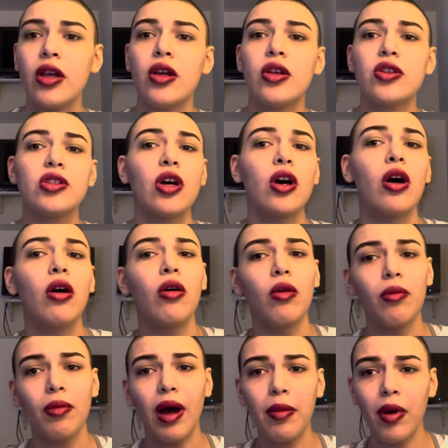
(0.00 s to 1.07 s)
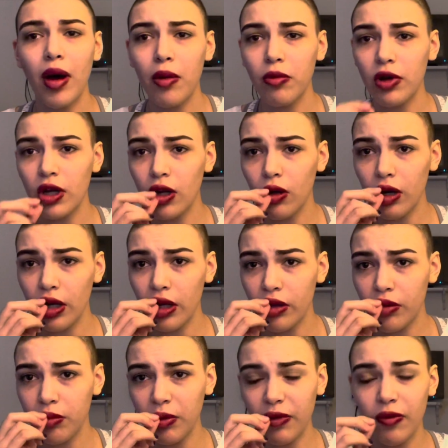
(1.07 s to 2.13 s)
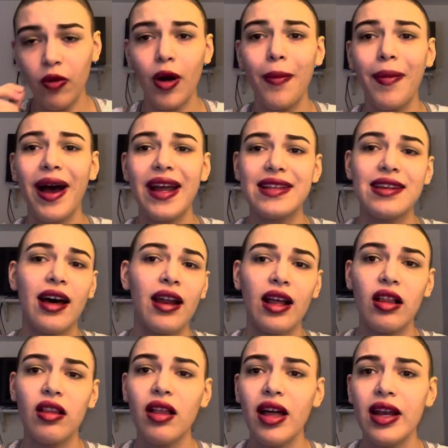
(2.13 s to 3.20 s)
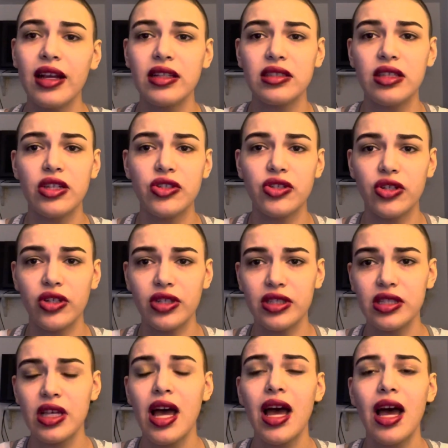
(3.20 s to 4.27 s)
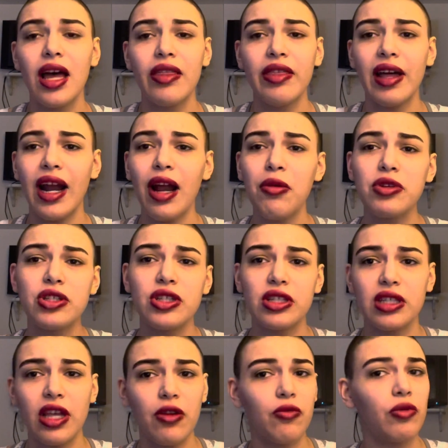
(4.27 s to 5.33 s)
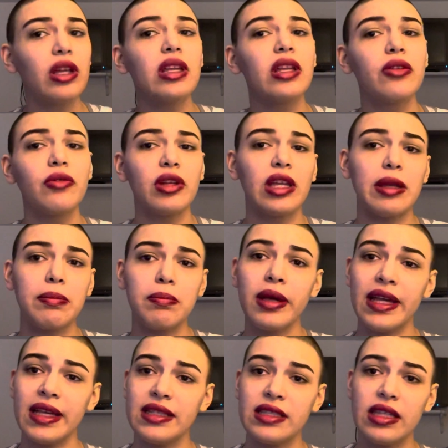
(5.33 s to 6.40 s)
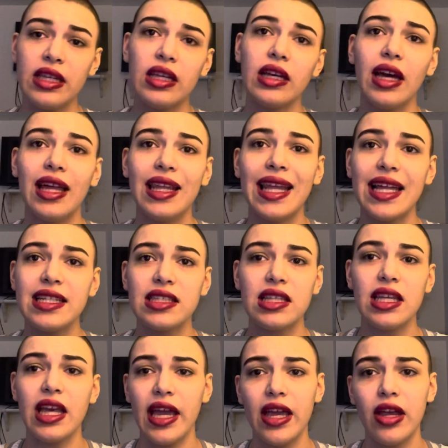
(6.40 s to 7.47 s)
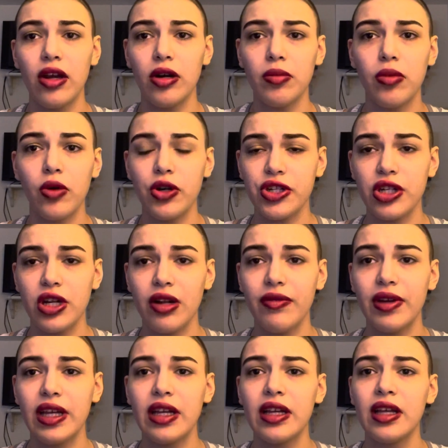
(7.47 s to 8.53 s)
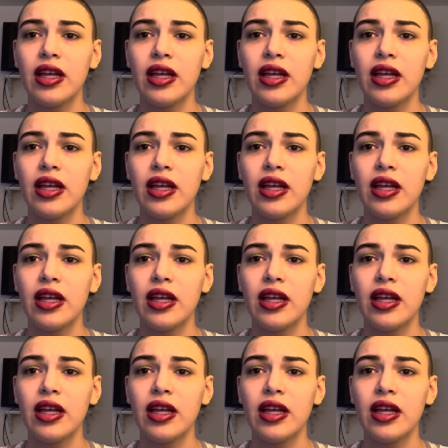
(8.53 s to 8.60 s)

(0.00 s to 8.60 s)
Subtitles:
So my mom would notice before my tonic-clonic seizures that I would just get really, really pissy, and that's the anger portion of it.